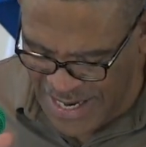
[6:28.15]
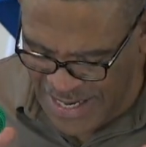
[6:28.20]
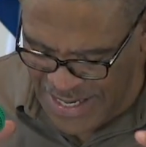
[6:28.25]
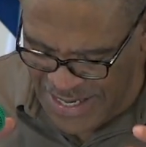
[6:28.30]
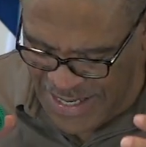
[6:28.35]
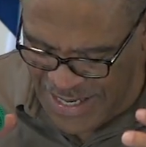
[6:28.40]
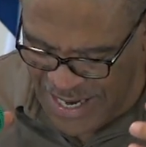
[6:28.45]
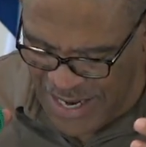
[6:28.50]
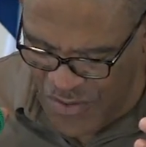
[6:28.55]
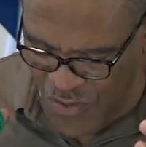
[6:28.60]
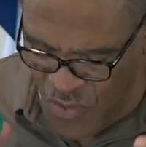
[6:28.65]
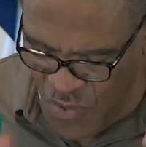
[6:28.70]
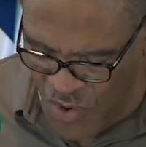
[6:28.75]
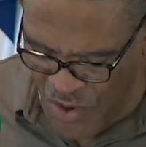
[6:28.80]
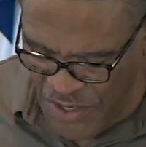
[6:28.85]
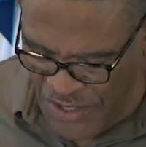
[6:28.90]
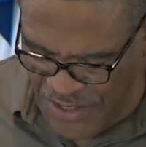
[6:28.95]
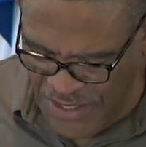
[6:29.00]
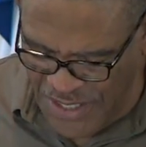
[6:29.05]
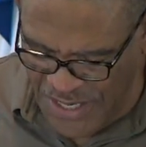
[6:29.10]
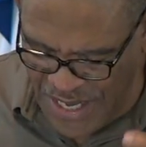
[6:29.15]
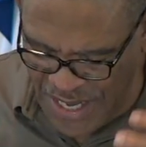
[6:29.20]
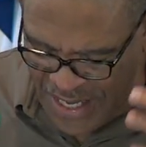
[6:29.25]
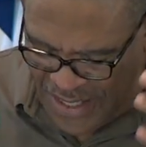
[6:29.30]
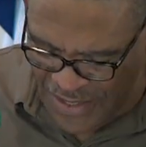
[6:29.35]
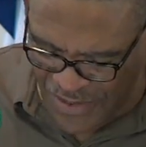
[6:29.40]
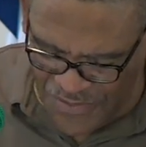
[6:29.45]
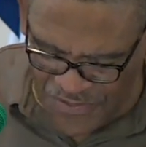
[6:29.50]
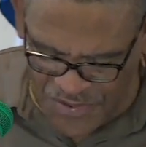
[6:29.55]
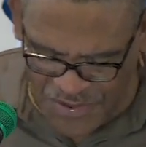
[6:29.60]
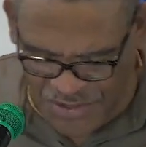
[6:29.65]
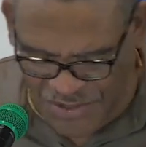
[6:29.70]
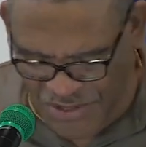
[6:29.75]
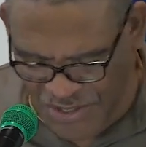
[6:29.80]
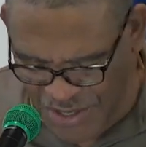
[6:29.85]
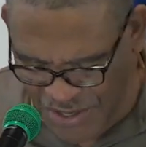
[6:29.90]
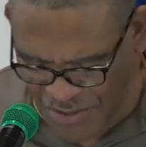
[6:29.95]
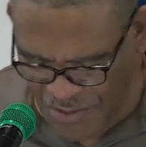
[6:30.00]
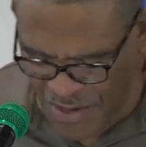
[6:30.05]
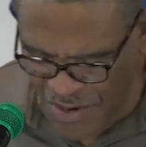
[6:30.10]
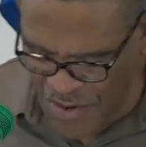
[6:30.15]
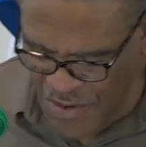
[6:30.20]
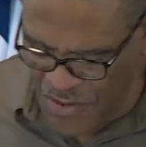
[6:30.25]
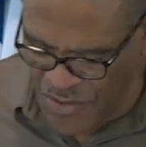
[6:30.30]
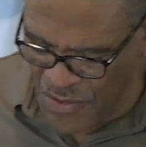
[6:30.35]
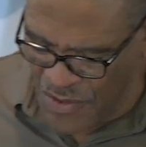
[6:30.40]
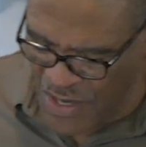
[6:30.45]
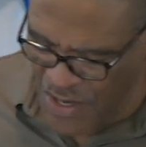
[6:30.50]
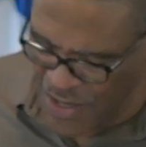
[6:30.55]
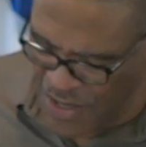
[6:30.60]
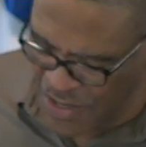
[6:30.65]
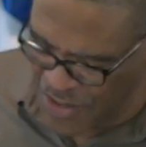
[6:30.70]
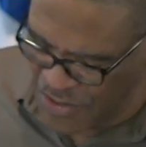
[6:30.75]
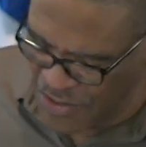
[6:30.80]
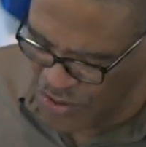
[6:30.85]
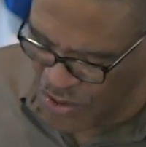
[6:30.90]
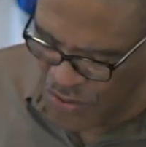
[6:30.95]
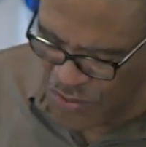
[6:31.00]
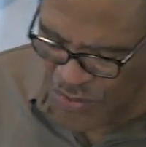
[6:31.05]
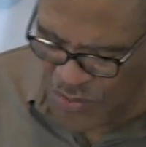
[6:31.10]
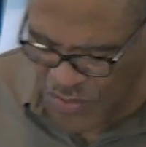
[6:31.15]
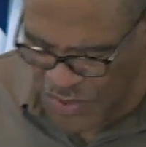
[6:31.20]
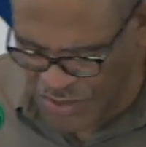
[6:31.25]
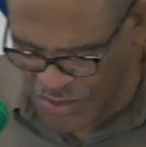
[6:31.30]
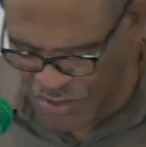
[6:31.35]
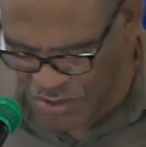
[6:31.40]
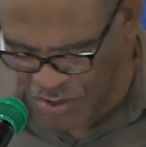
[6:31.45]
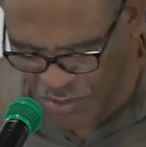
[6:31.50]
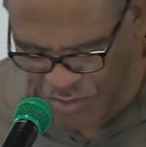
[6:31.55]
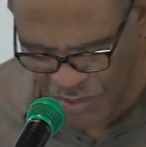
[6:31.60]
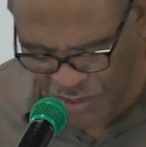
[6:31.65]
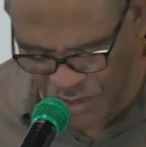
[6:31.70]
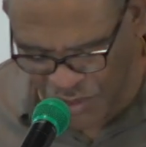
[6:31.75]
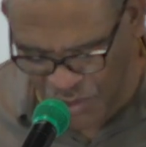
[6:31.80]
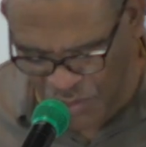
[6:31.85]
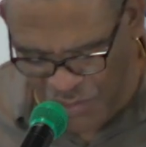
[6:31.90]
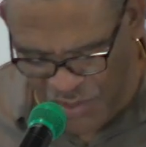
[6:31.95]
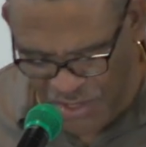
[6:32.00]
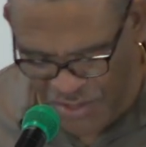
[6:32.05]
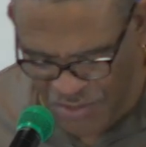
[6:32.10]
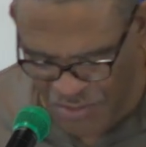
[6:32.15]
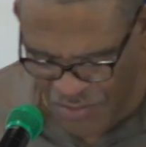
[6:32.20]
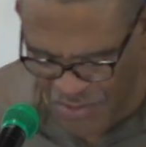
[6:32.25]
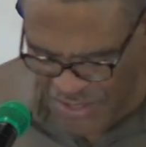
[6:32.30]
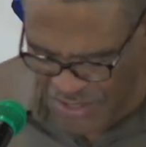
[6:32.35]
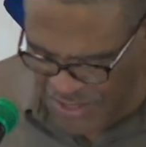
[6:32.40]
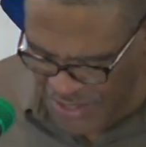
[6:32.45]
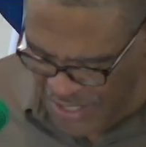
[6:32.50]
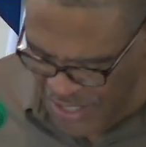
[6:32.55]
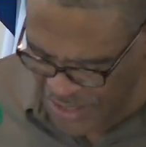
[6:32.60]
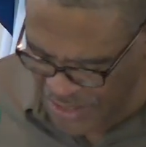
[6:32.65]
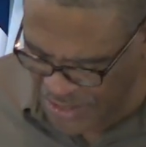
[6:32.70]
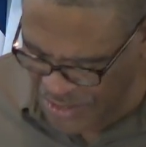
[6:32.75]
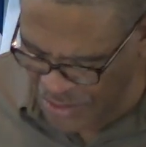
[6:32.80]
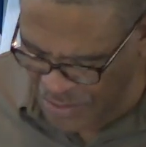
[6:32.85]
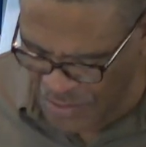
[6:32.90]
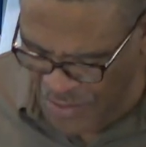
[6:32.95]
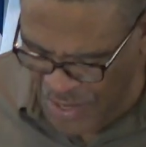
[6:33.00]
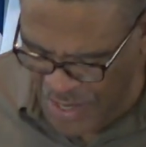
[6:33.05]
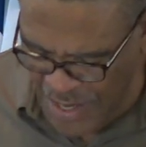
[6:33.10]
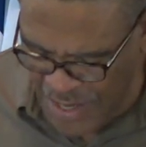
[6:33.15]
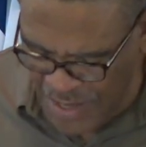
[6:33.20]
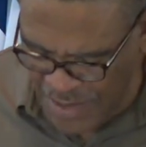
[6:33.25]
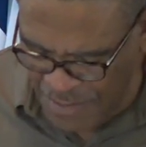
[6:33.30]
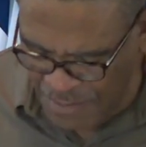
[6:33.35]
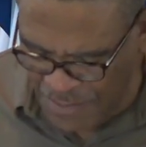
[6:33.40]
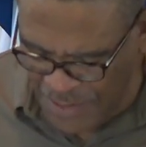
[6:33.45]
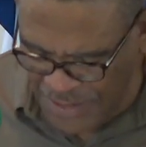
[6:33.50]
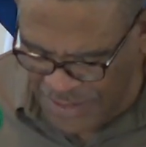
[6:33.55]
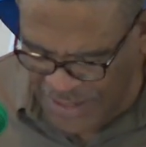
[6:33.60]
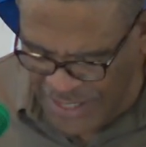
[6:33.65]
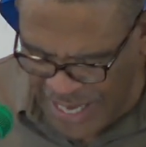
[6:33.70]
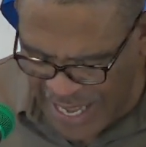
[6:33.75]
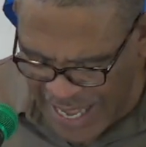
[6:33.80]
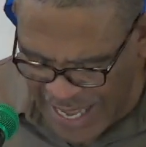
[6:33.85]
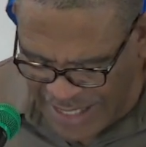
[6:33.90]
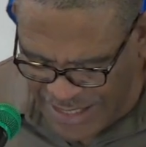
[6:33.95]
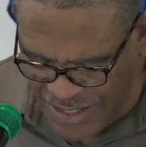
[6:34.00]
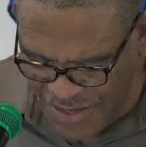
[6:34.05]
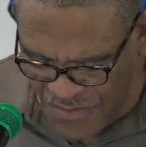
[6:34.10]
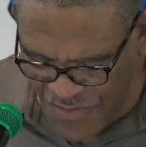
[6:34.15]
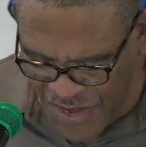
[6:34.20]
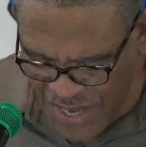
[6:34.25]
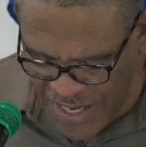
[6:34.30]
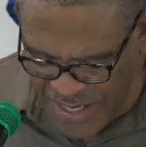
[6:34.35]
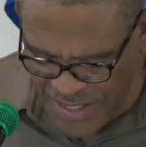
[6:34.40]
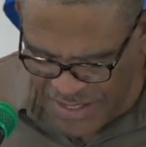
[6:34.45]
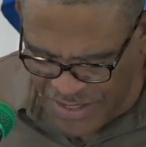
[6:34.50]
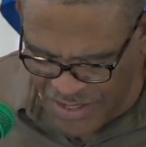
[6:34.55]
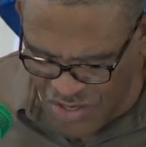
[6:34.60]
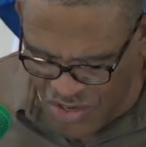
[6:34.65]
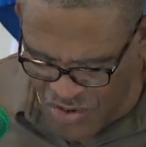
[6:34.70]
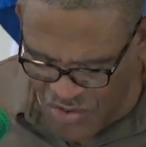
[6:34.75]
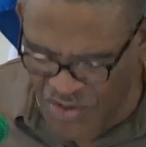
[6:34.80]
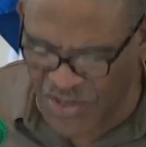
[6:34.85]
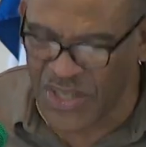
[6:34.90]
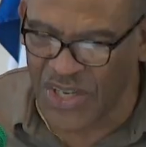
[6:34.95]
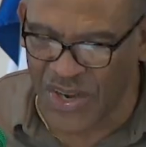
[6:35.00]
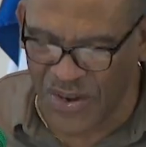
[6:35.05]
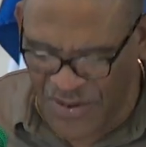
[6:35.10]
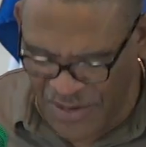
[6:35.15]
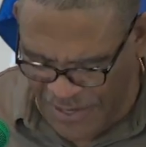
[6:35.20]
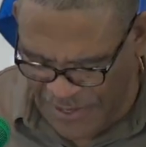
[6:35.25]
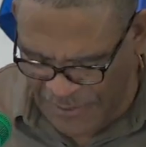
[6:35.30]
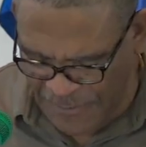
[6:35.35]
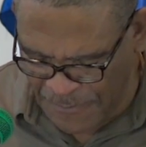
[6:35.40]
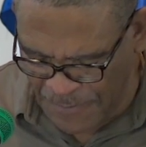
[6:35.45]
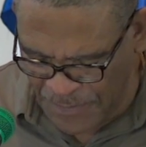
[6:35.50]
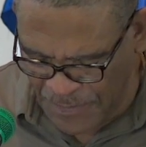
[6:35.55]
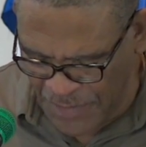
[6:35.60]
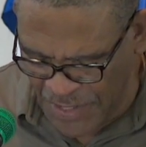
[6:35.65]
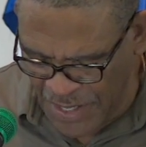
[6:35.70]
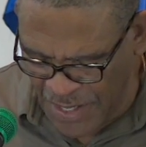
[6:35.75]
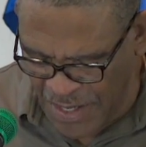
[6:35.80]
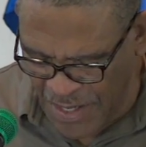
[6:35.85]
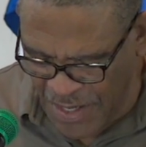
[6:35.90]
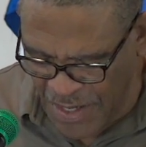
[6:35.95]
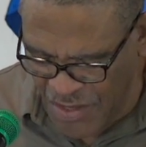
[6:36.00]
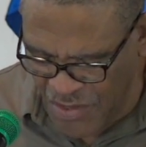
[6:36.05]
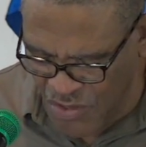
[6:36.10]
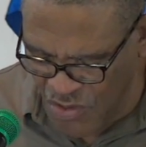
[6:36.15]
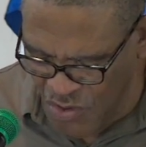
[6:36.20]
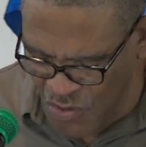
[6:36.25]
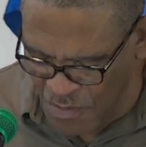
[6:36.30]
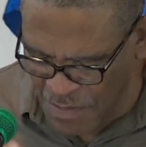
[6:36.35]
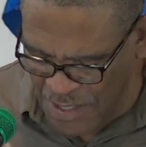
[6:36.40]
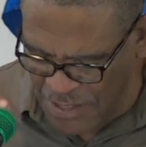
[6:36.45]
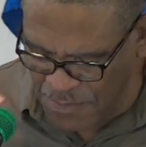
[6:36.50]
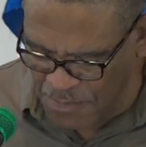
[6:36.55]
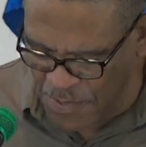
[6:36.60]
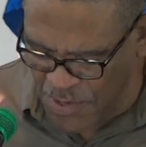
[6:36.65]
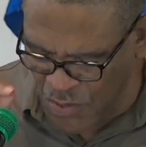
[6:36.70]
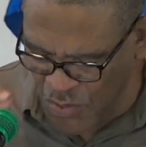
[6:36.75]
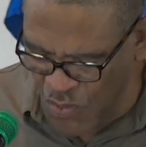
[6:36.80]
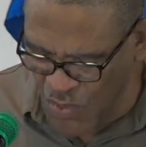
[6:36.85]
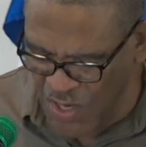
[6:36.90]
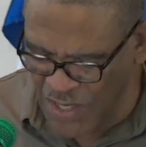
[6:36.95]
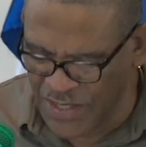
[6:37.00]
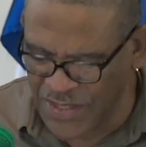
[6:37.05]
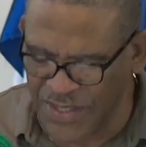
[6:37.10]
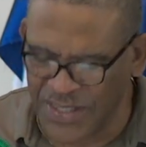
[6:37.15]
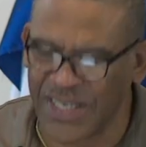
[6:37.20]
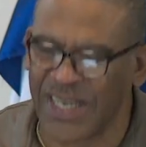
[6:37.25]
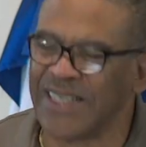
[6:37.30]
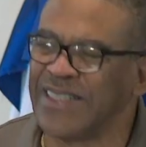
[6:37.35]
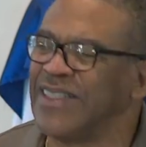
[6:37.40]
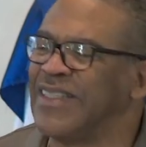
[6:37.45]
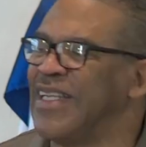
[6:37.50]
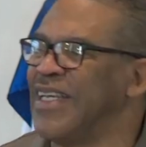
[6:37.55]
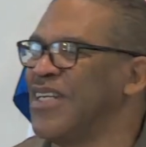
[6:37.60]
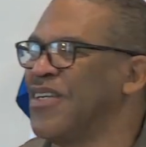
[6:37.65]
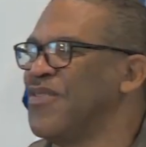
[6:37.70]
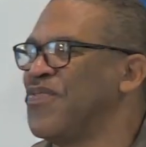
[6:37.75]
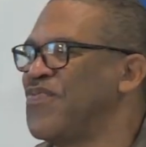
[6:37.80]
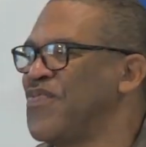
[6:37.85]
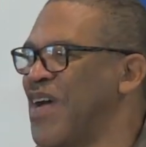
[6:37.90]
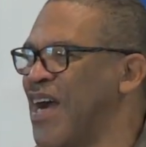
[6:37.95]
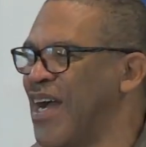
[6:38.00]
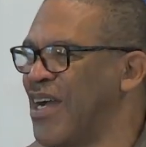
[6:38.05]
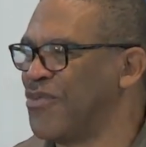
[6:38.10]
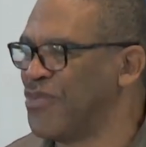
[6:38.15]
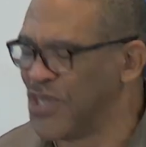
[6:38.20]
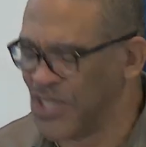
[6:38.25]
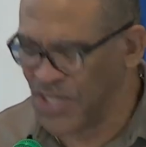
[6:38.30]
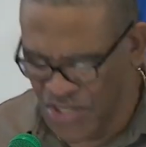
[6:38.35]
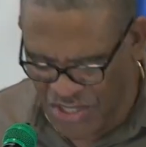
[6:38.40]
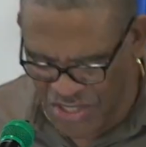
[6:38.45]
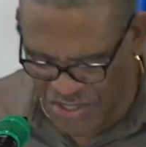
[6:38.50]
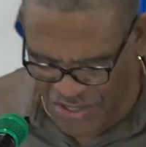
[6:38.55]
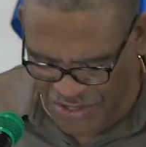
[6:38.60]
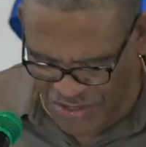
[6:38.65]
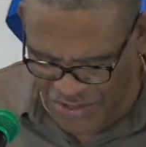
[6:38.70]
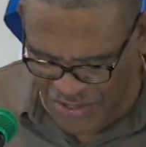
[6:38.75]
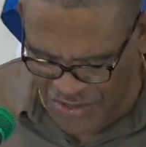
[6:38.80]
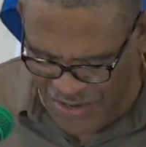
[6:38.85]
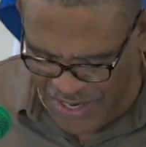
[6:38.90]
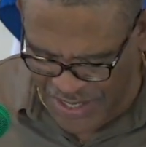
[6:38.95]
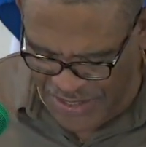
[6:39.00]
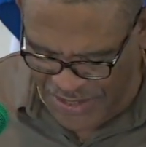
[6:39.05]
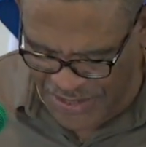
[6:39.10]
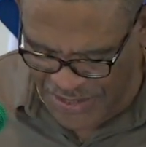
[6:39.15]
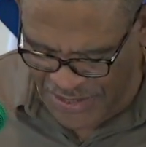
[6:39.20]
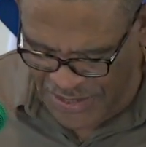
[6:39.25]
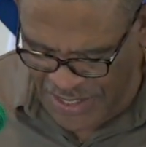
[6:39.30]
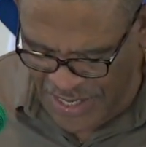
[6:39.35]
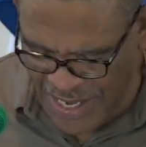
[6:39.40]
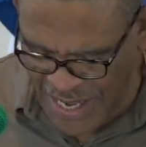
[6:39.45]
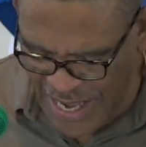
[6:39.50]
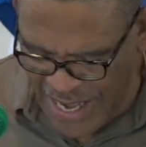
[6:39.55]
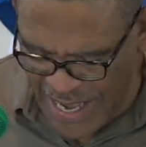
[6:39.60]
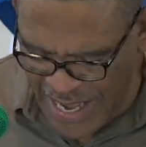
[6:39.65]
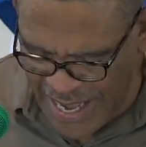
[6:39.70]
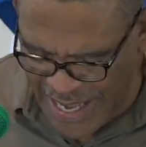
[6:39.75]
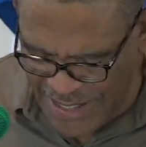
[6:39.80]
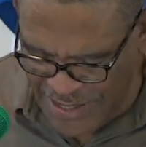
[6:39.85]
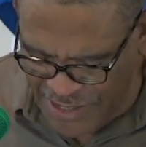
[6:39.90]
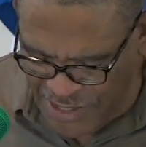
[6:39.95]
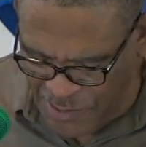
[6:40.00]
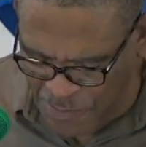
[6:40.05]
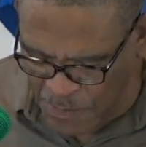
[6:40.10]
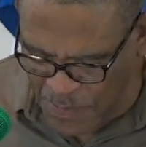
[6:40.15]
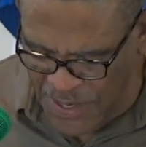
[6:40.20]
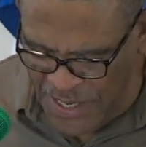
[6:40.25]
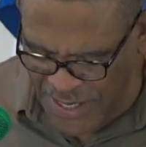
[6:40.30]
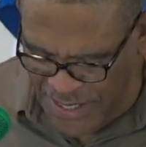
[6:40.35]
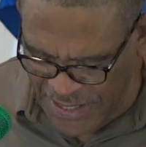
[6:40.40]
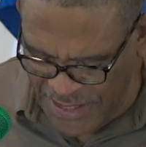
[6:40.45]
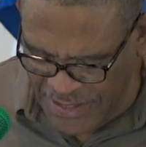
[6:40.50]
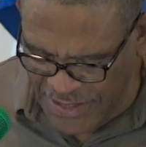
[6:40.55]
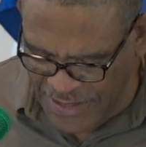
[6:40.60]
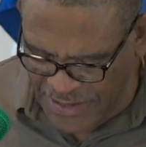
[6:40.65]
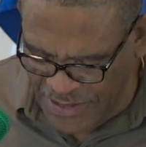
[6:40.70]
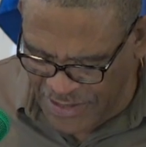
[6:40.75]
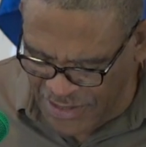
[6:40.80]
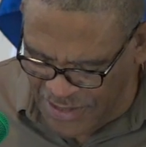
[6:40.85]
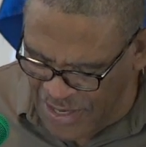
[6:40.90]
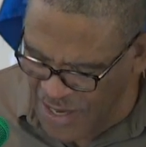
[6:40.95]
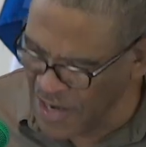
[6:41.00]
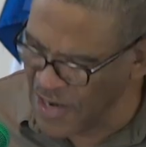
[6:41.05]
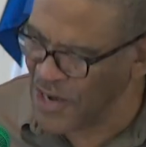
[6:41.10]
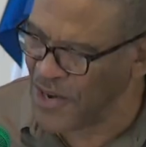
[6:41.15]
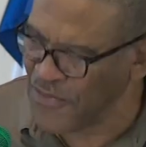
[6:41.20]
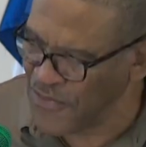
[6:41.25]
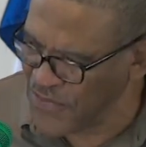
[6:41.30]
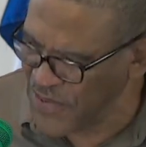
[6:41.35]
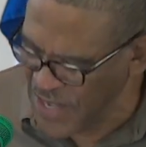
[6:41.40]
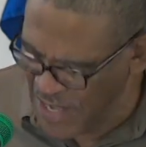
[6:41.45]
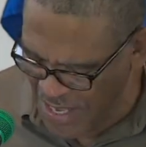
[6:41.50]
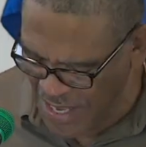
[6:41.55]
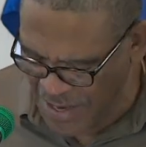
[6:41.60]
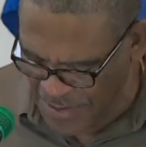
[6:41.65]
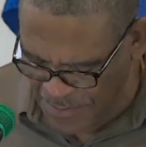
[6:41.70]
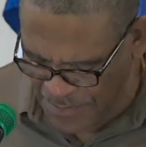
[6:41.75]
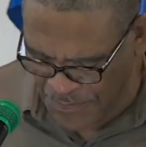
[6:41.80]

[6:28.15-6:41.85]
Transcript: they work together. 1 John 2:23 says so. But to activate your anointing, you must be willing to identify with Jesus Christ and speak of him